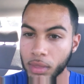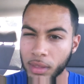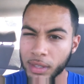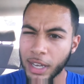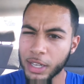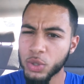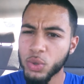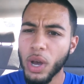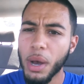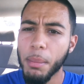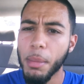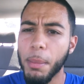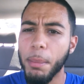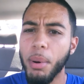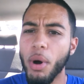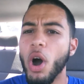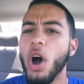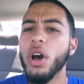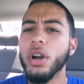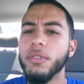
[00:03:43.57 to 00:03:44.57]
That's why I'm a
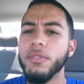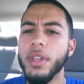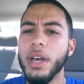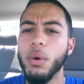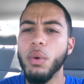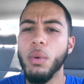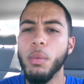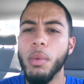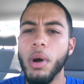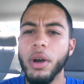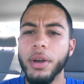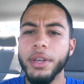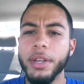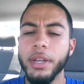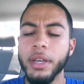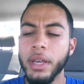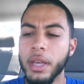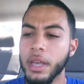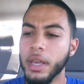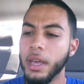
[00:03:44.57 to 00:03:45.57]
part of network
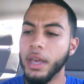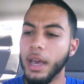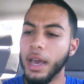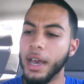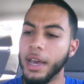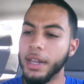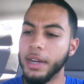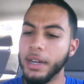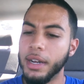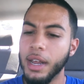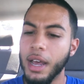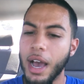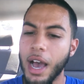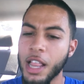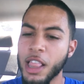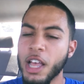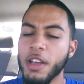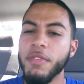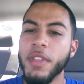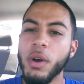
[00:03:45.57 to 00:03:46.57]
marketing. And
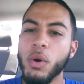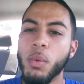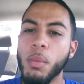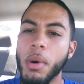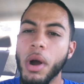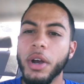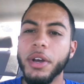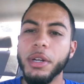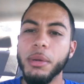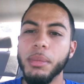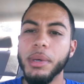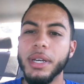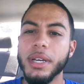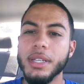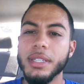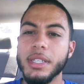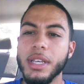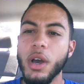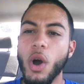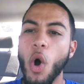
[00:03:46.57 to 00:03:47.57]
I love network marketing
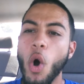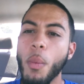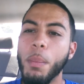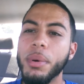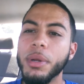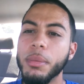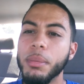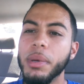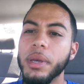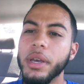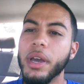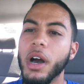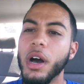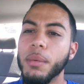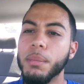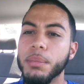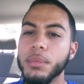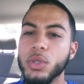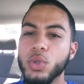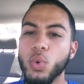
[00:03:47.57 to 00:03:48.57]
because it opened me
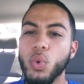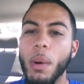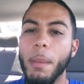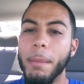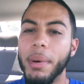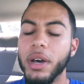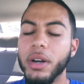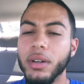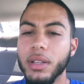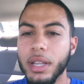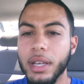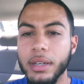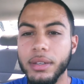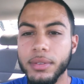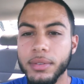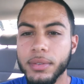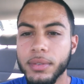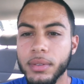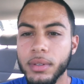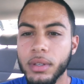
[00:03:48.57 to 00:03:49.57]
up to a better
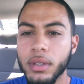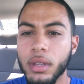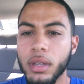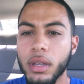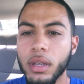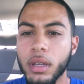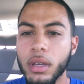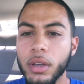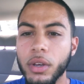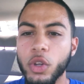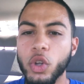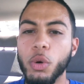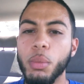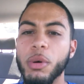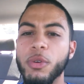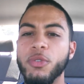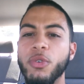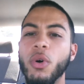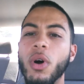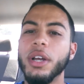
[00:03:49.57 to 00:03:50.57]
life. You know,
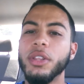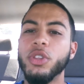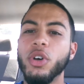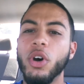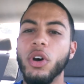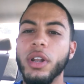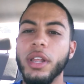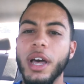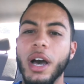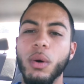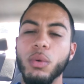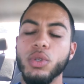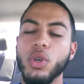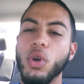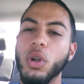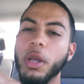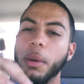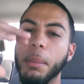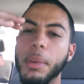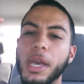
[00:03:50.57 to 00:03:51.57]
before I thought that I was
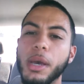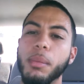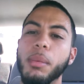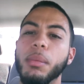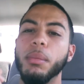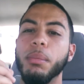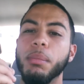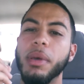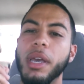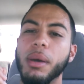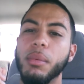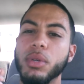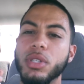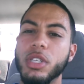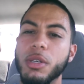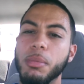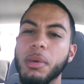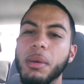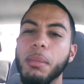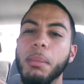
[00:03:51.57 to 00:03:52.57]
only be able, be able
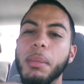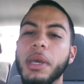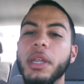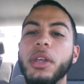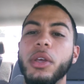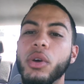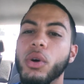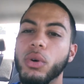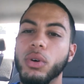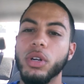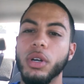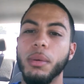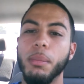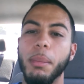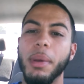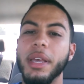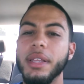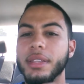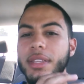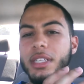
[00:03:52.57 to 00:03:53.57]
to be mediocre,
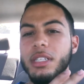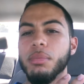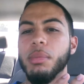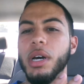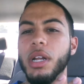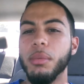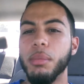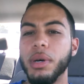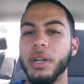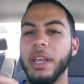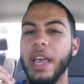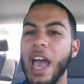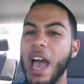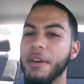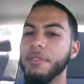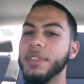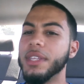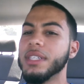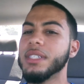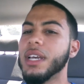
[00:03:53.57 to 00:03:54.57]
make this amount of money,
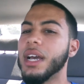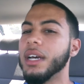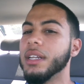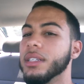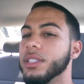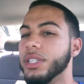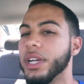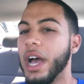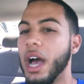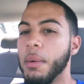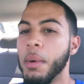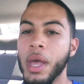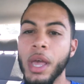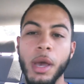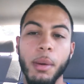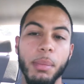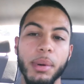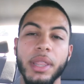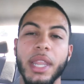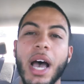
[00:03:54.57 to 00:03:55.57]
have this kind of job.
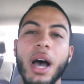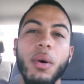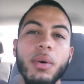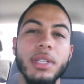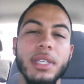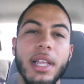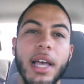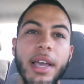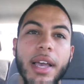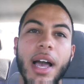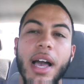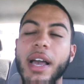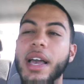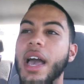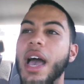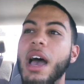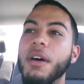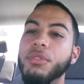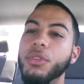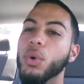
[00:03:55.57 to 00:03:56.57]
But now it's like I
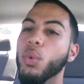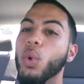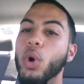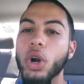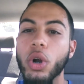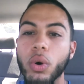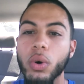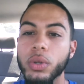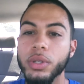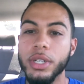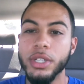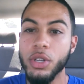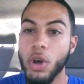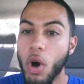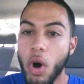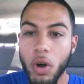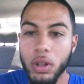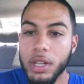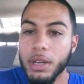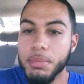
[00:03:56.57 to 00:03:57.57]
could have the world. It's
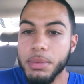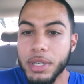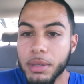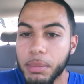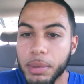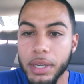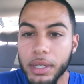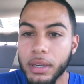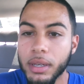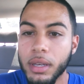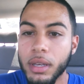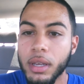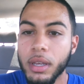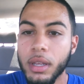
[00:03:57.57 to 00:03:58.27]
all up to me.